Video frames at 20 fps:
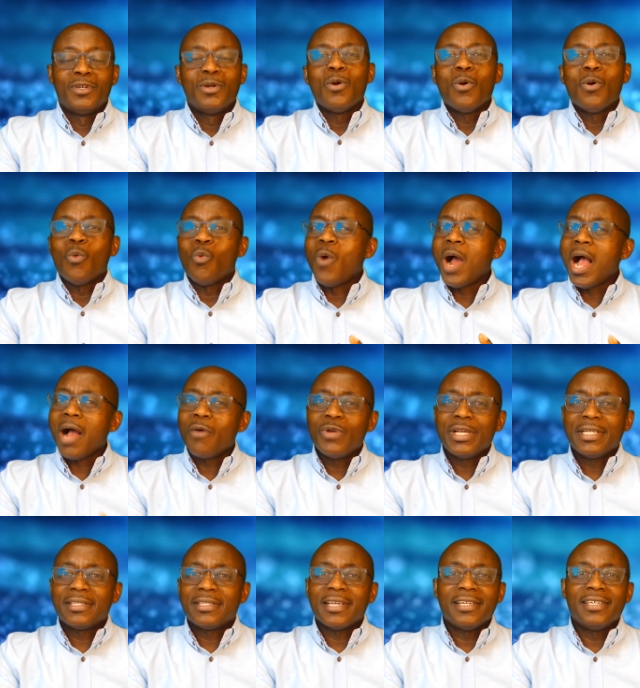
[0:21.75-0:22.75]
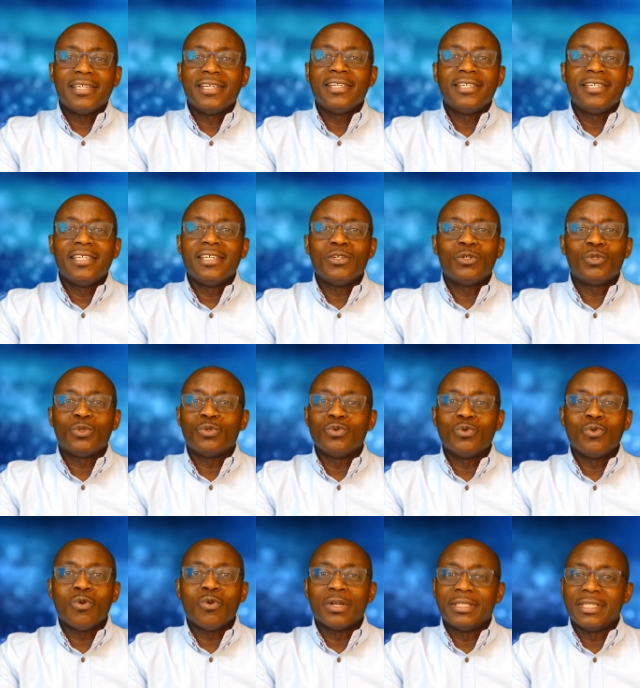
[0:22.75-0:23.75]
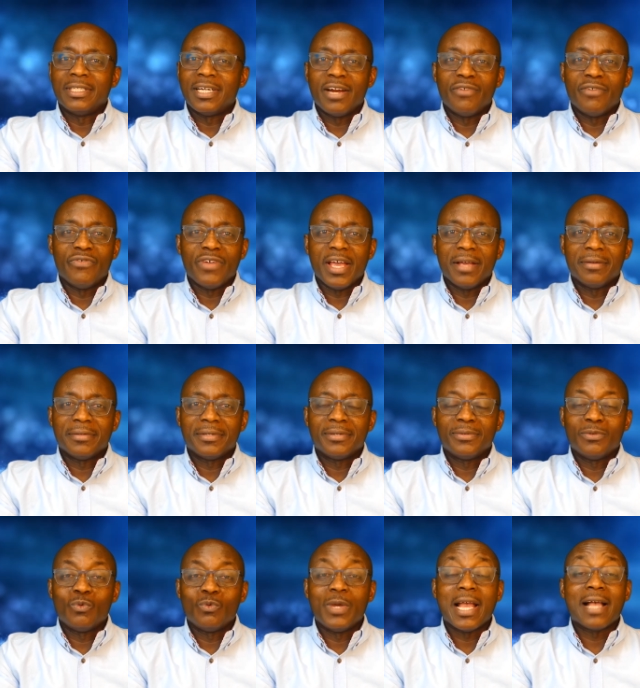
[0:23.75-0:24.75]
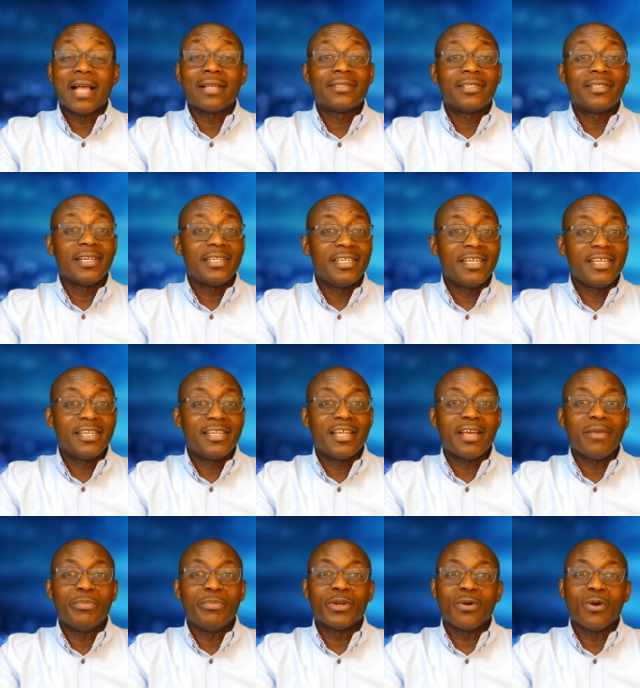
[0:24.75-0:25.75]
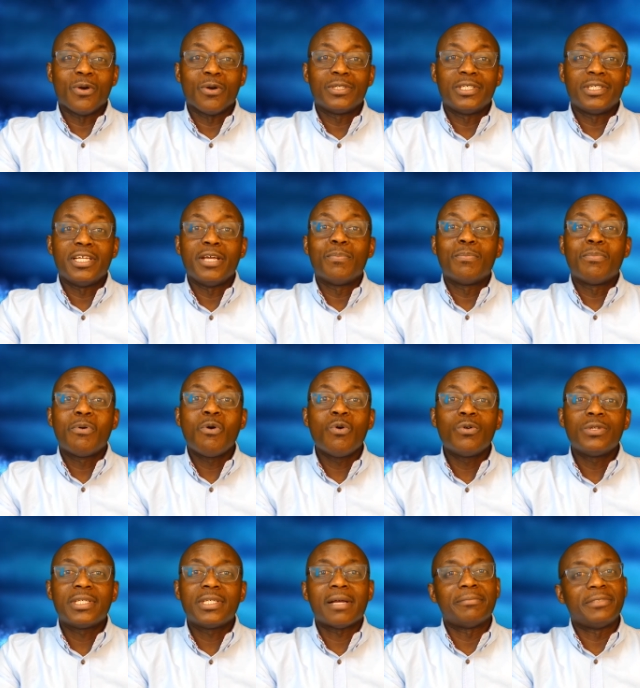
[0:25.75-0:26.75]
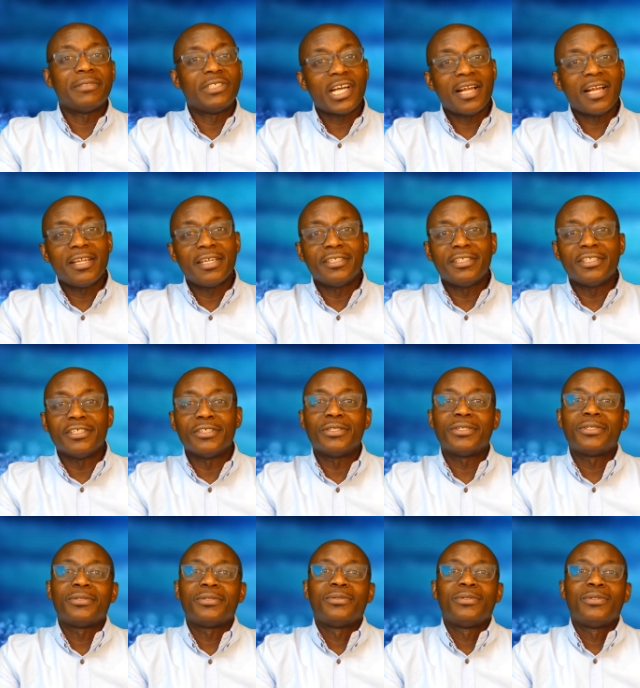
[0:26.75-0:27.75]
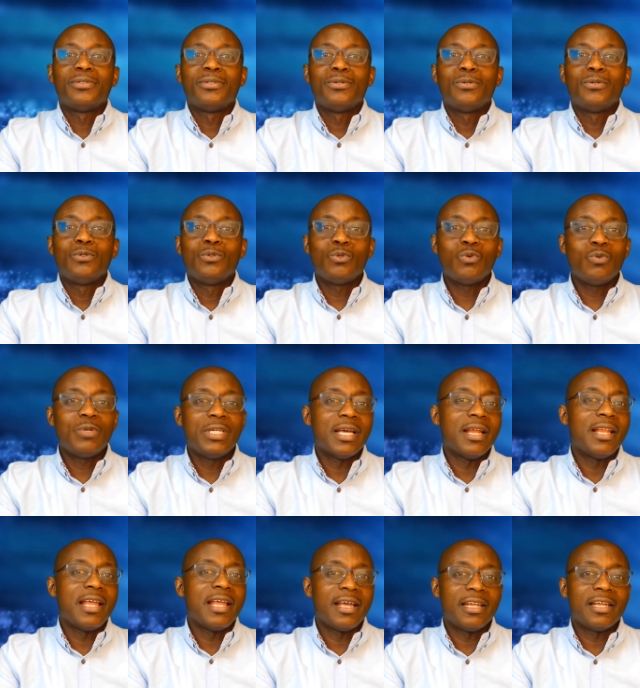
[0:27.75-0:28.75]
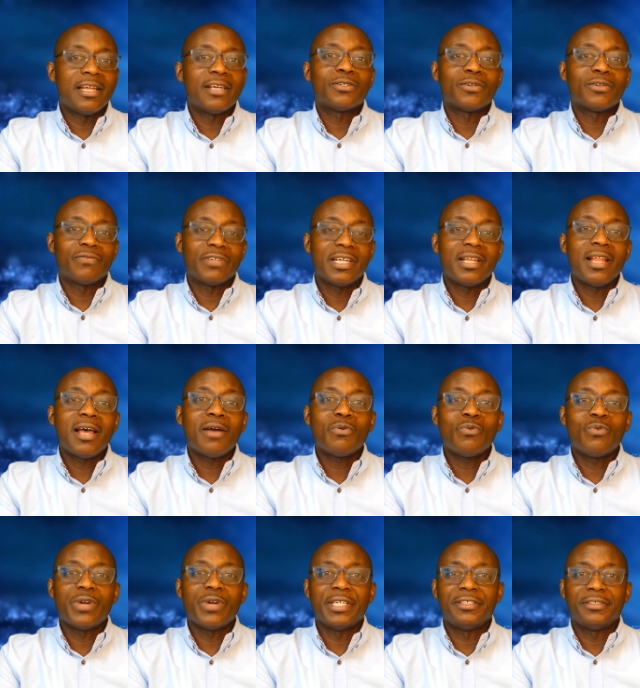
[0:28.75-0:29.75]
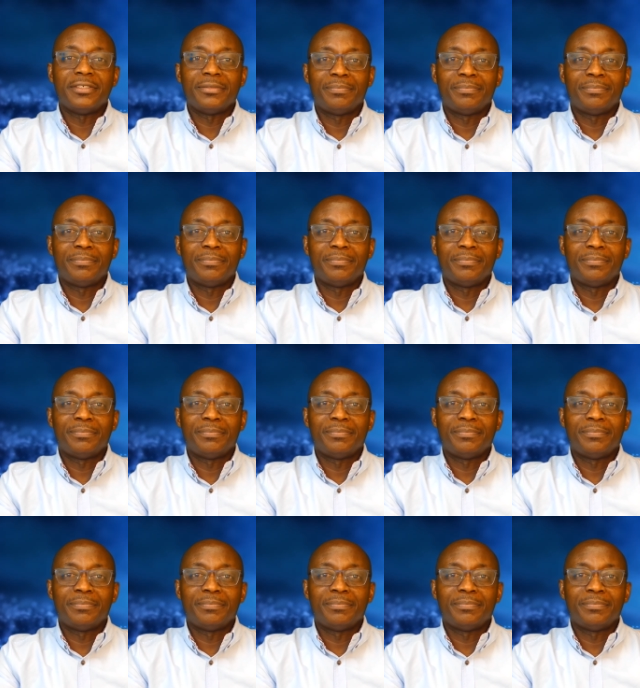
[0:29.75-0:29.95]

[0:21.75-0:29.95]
Why are we studying these two auxiliary verbs? We are studying them because they pose some challenges to the learners of the language.